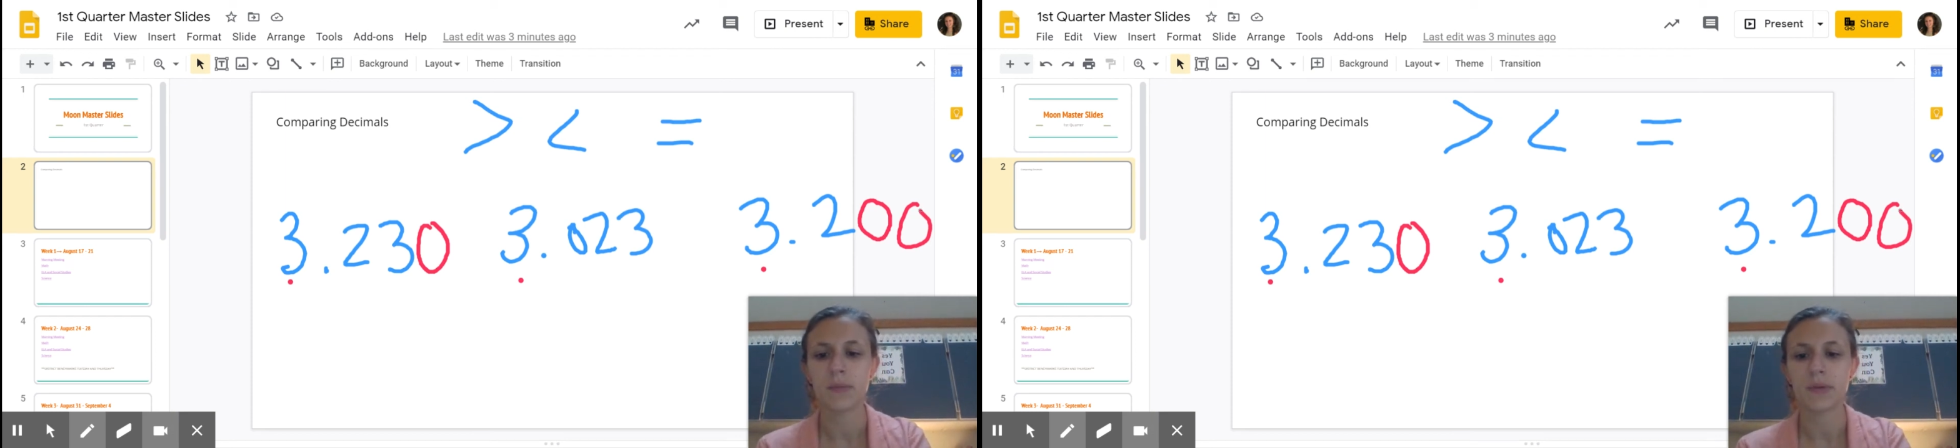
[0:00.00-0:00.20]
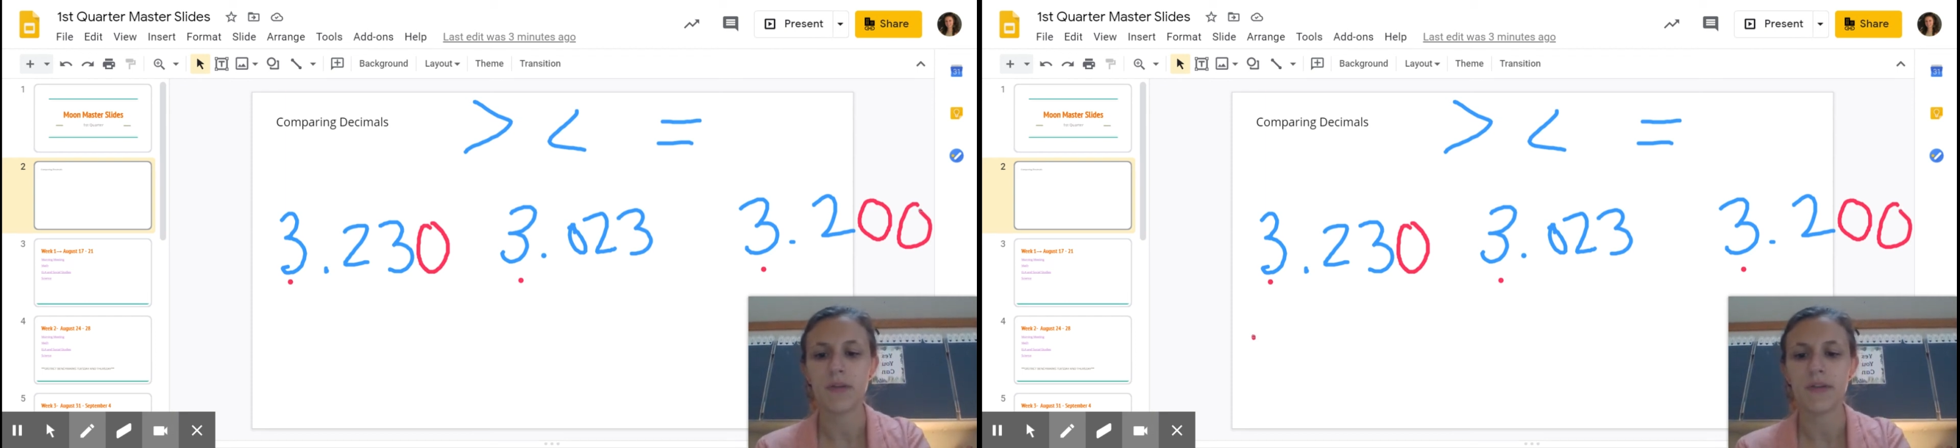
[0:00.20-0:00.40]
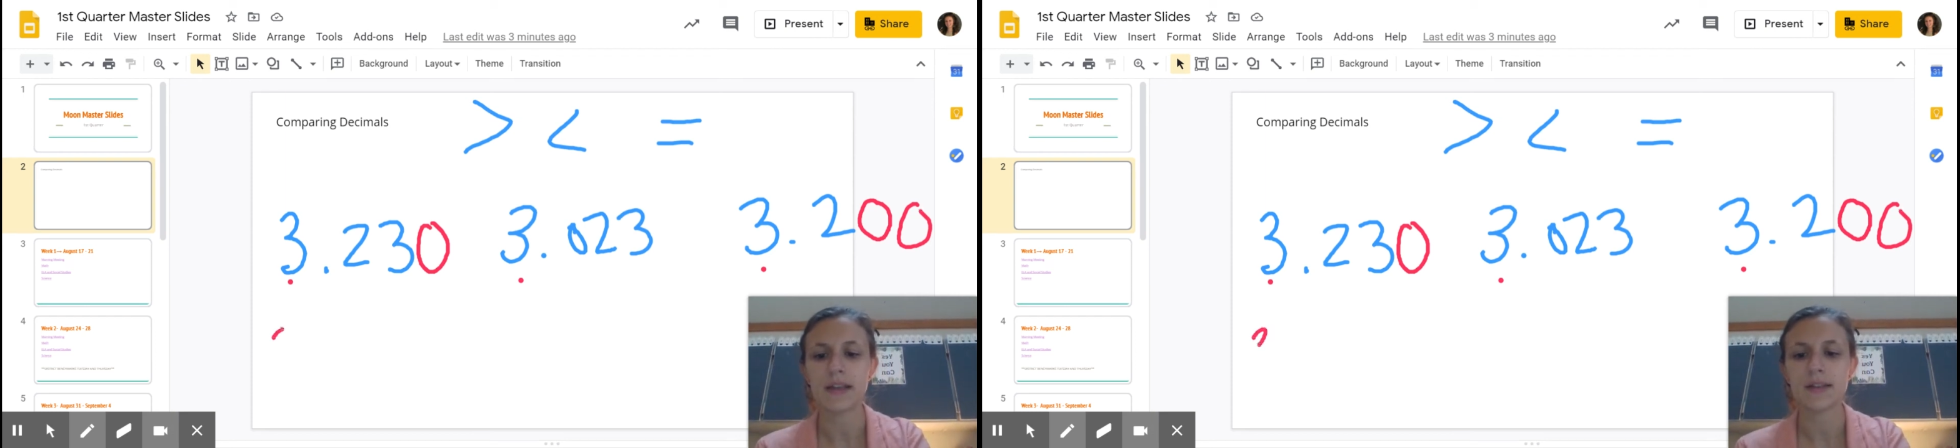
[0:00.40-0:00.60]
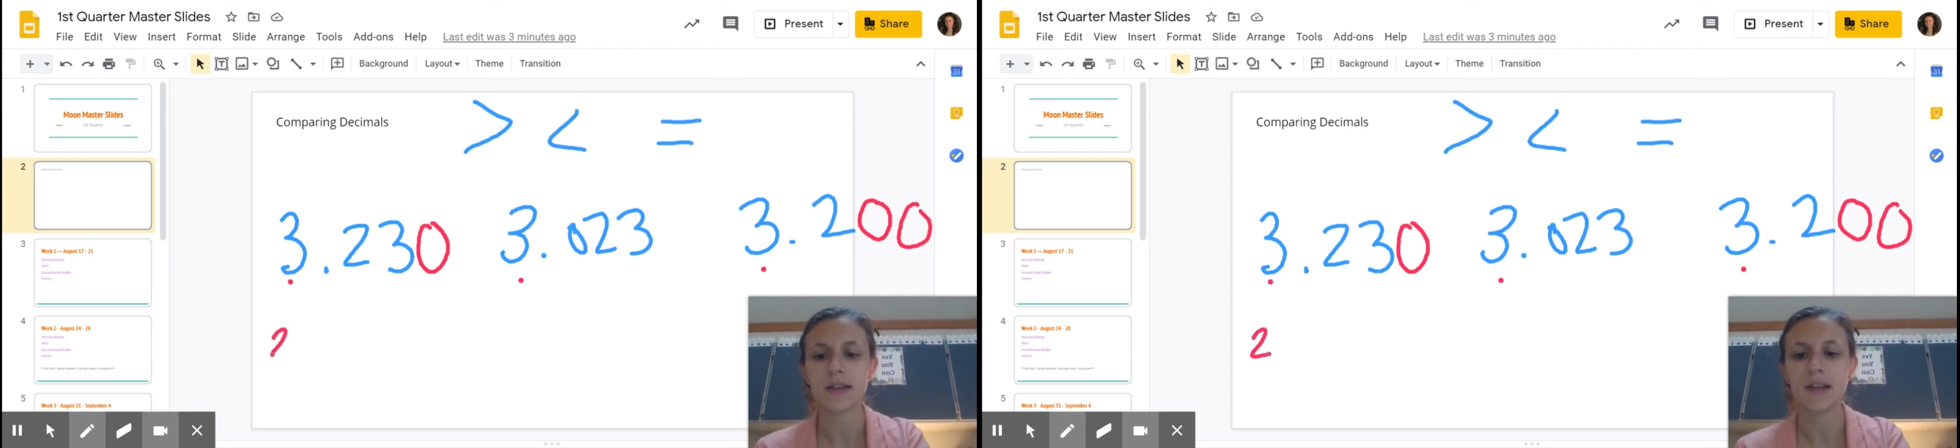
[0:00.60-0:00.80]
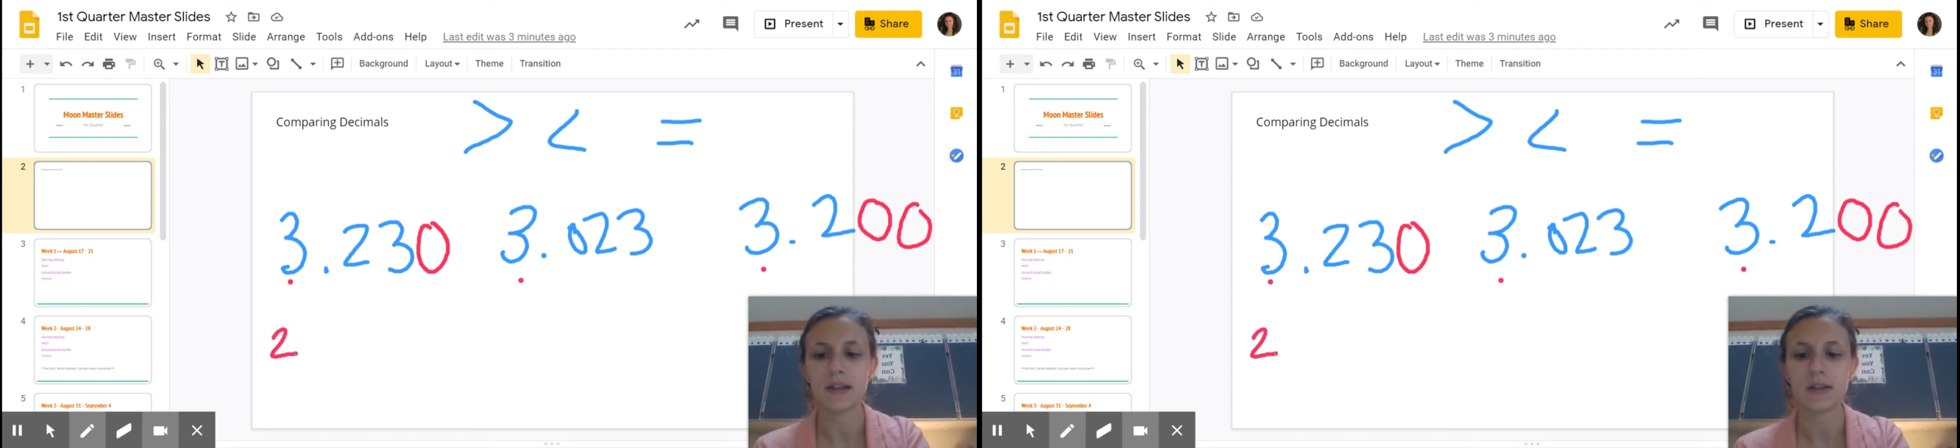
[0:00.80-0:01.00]

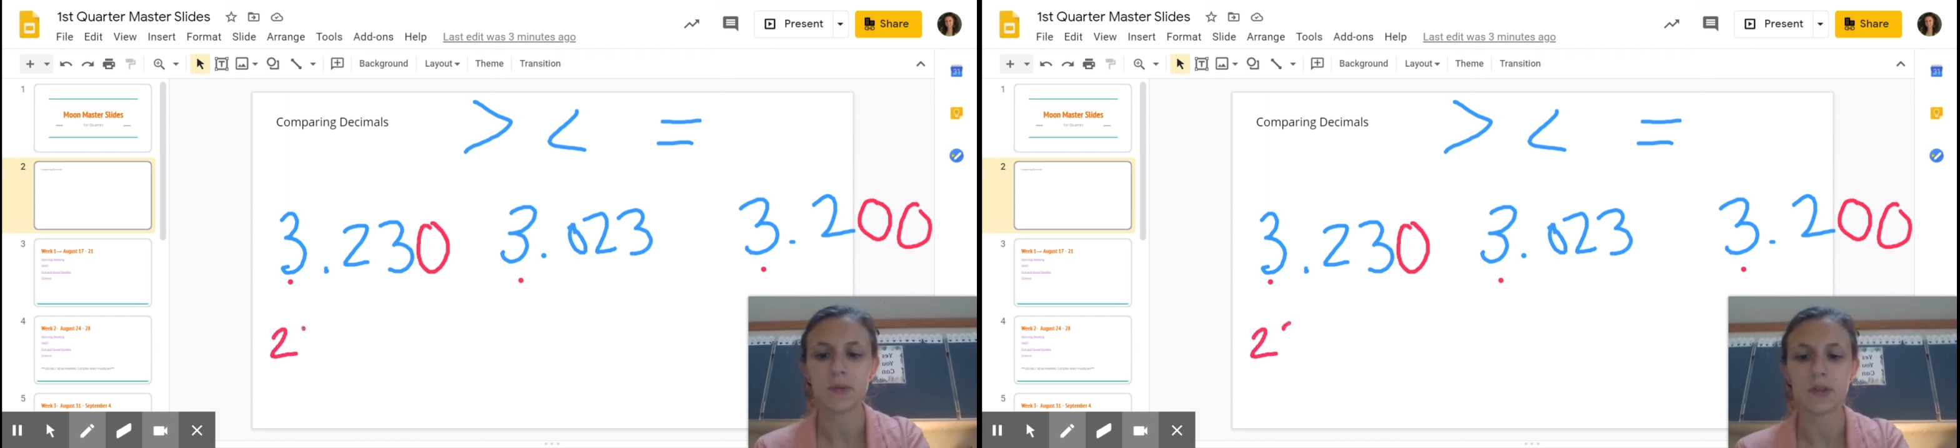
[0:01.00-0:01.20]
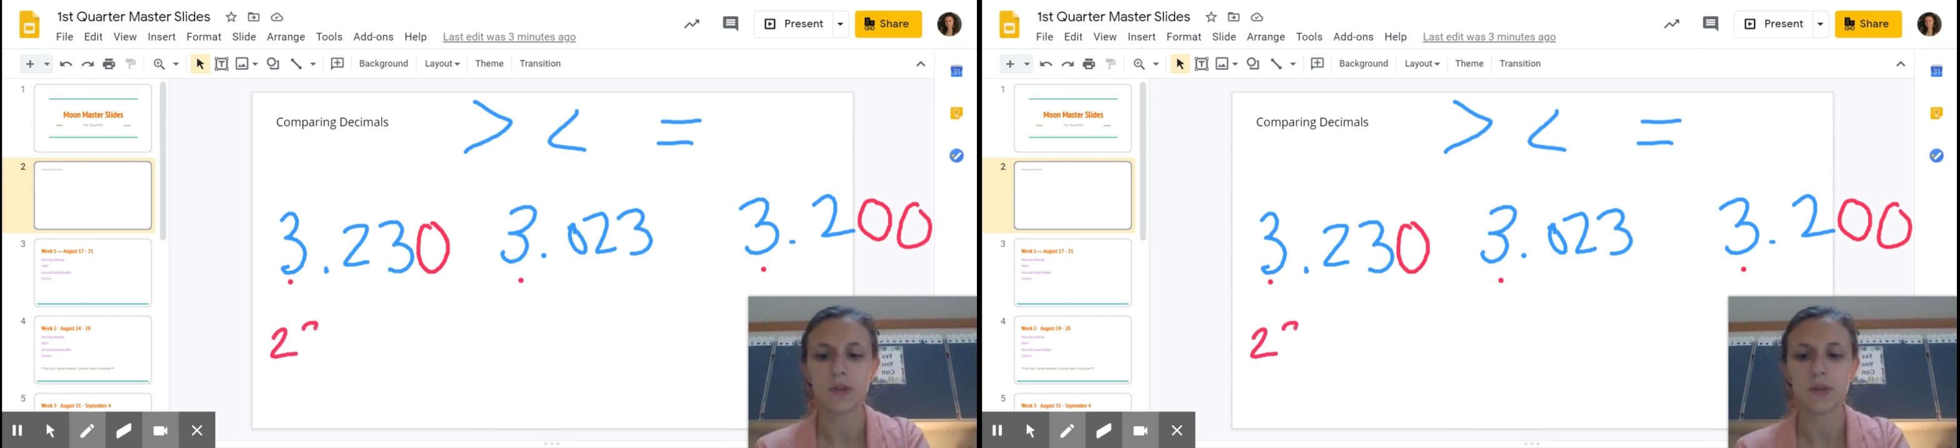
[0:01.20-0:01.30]
Previously, this was